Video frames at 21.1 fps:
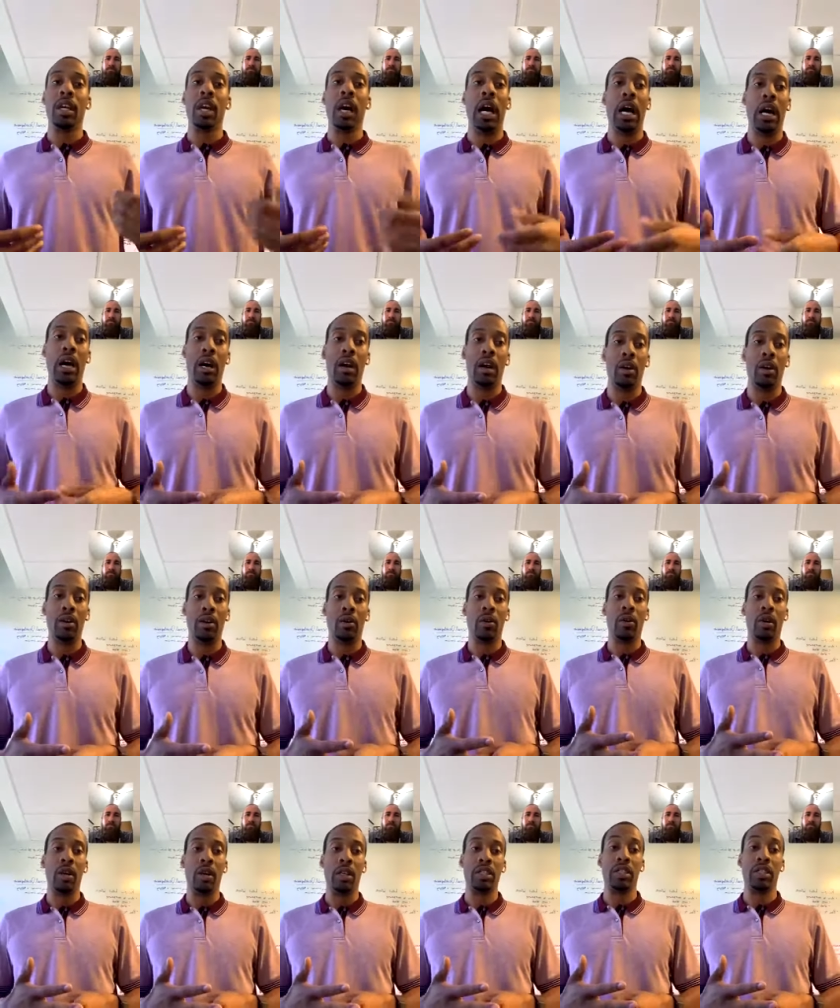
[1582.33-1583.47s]
uh, or,
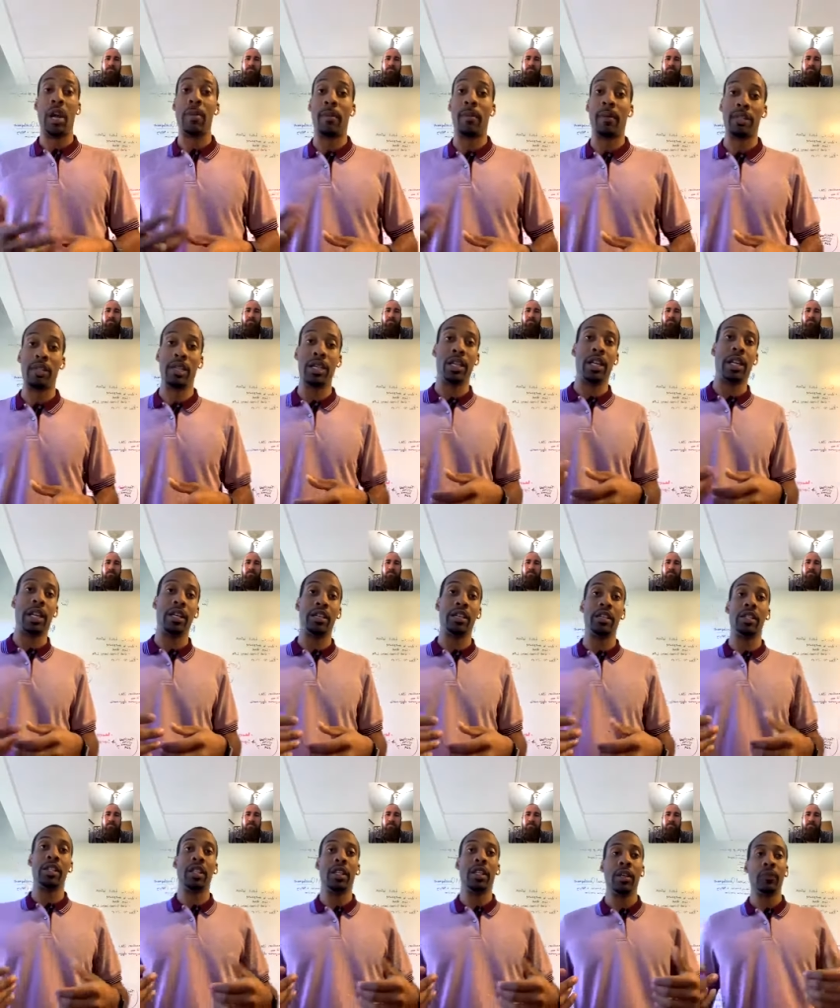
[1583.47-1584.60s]
or uh, John
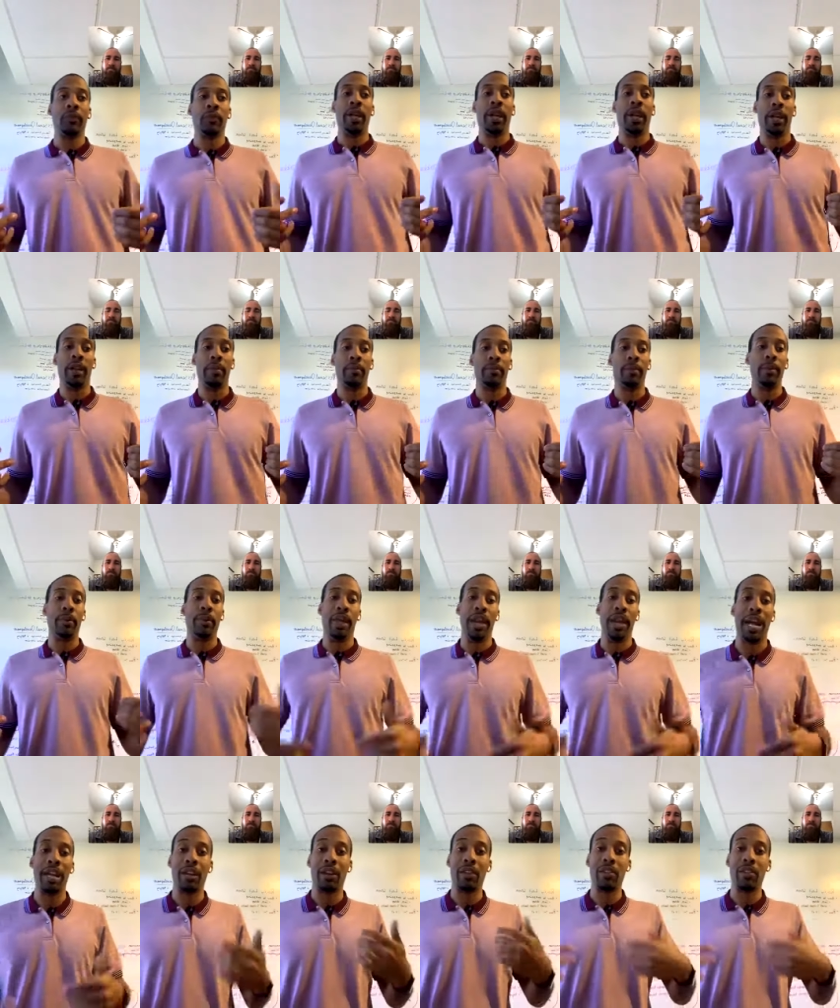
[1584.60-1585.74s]
Martinez, and people that I
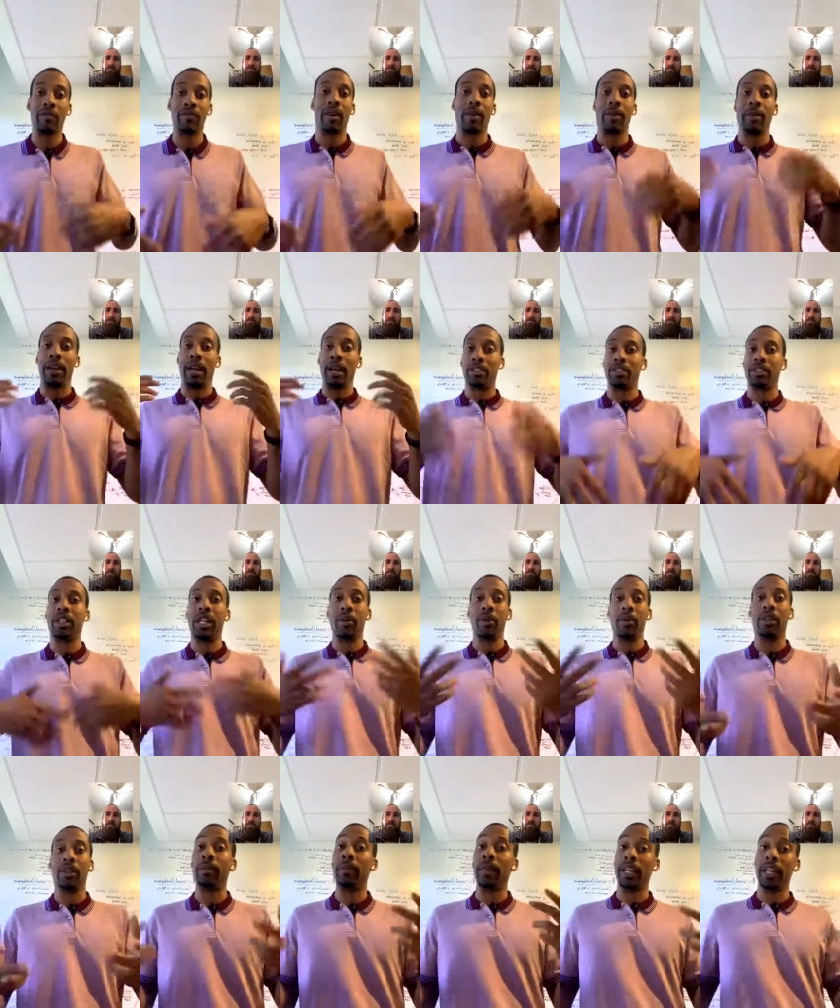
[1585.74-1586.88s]
learned from, and I'll share that
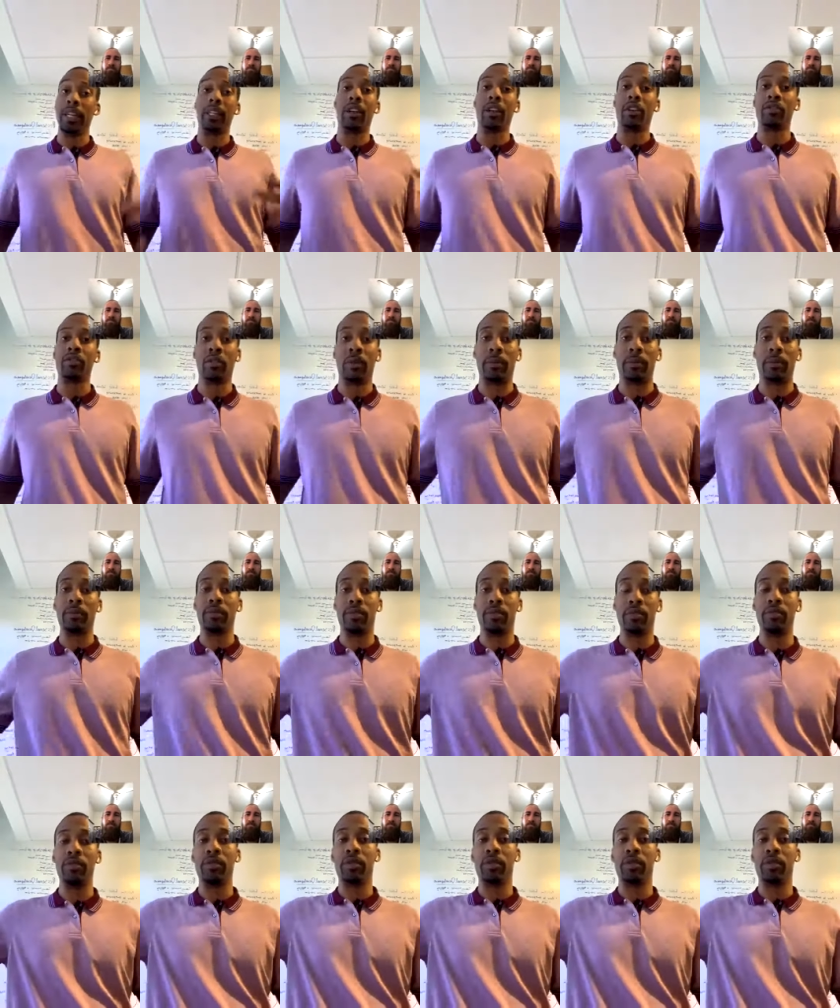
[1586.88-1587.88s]
with him, and he learns from them too.